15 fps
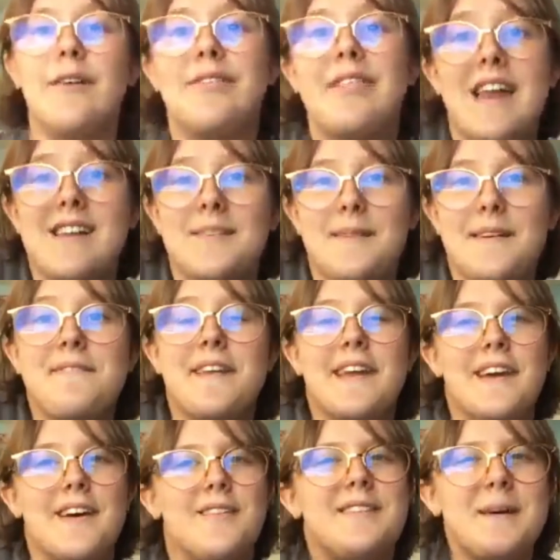that is my
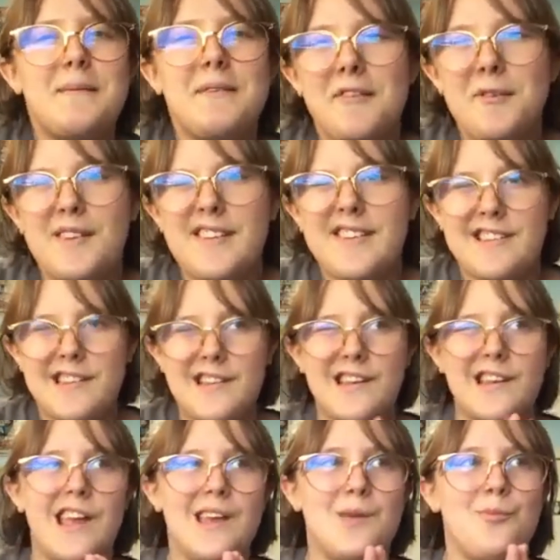video. Tell me if you want to see
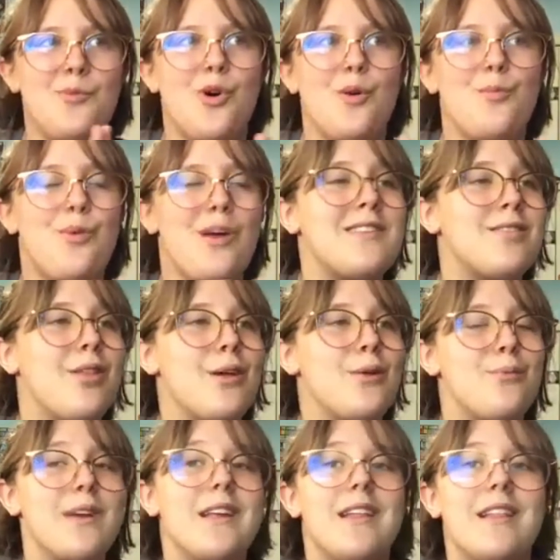any more bracelet
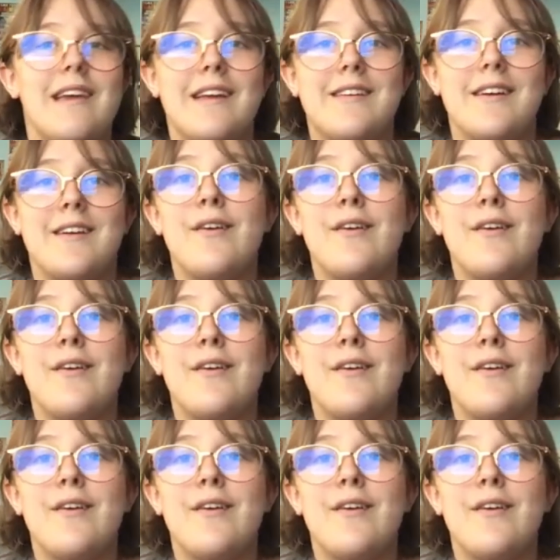related